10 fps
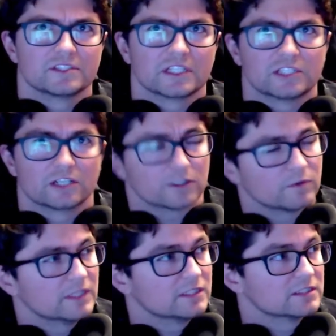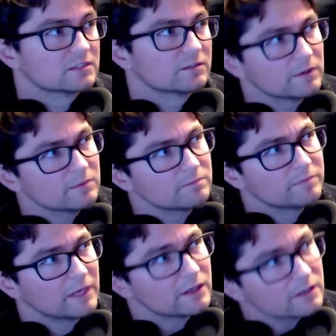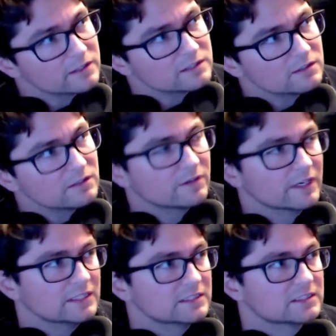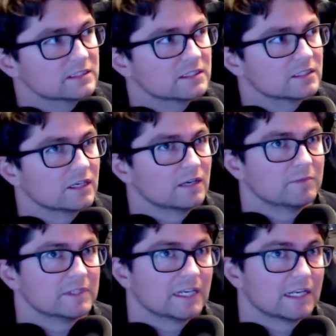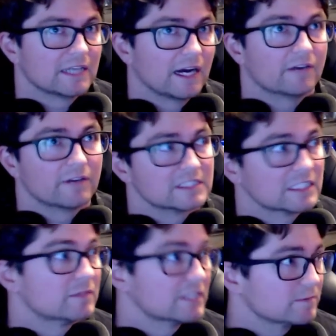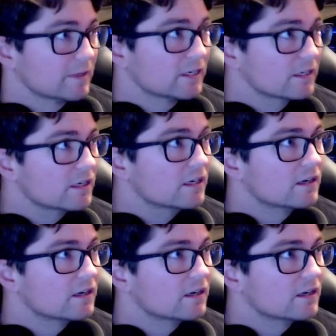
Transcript: There's like Junker Queen does a little bit better at the lower ranks, but then at the higher rank Sigma does better.